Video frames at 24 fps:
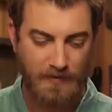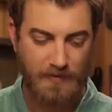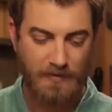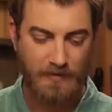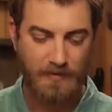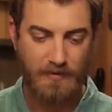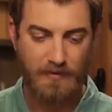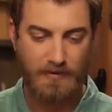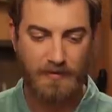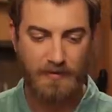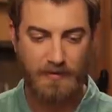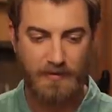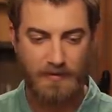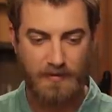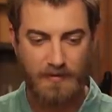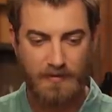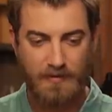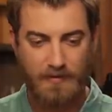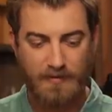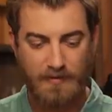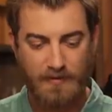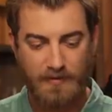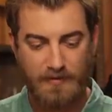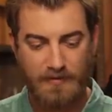
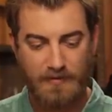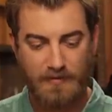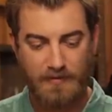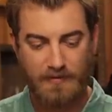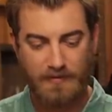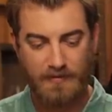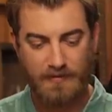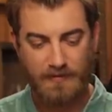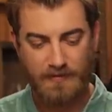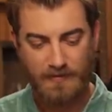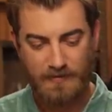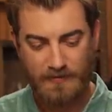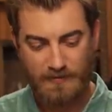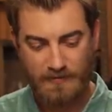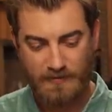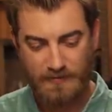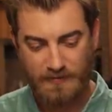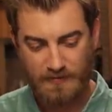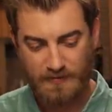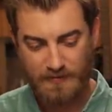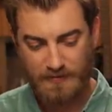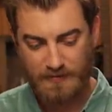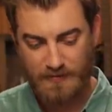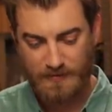
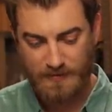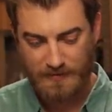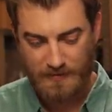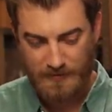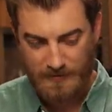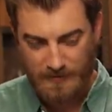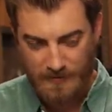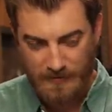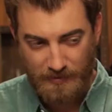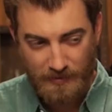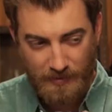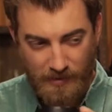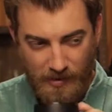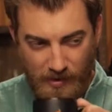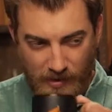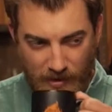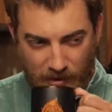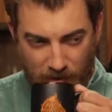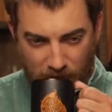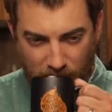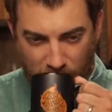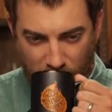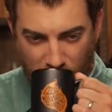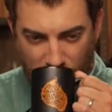
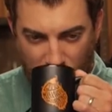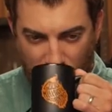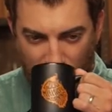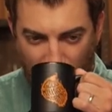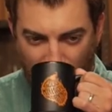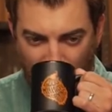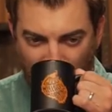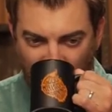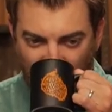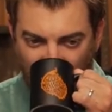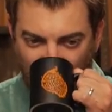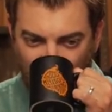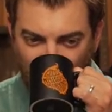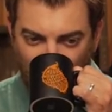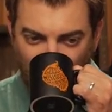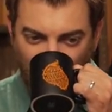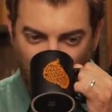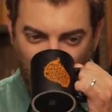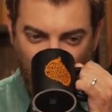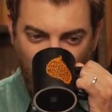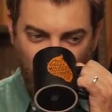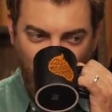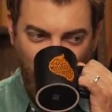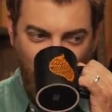
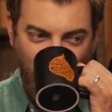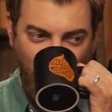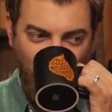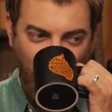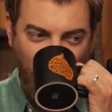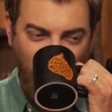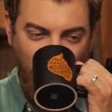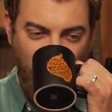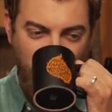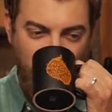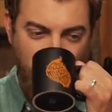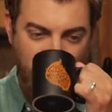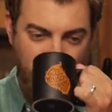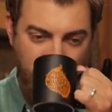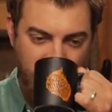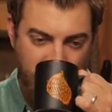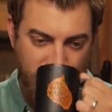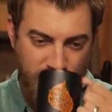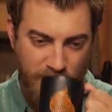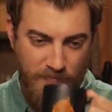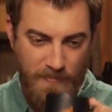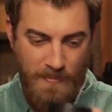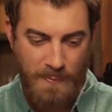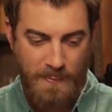
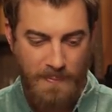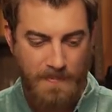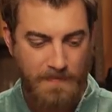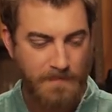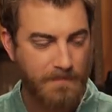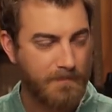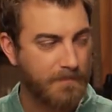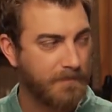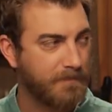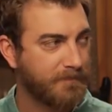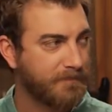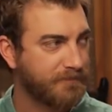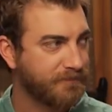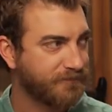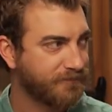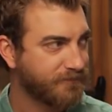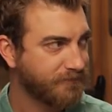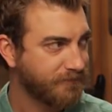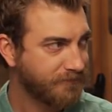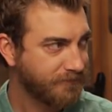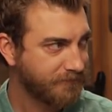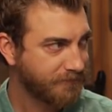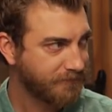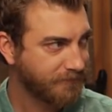
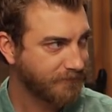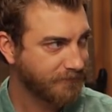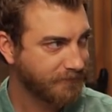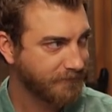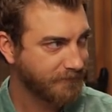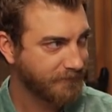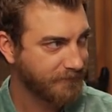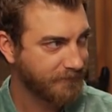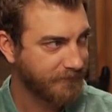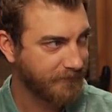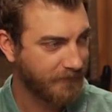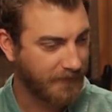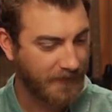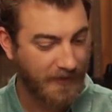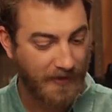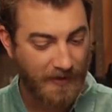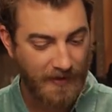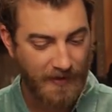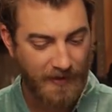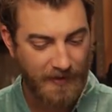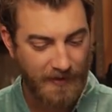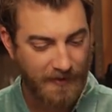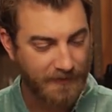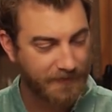
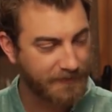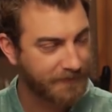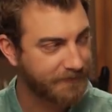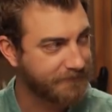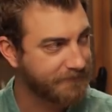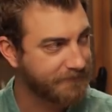No words are spoken by the person on screen.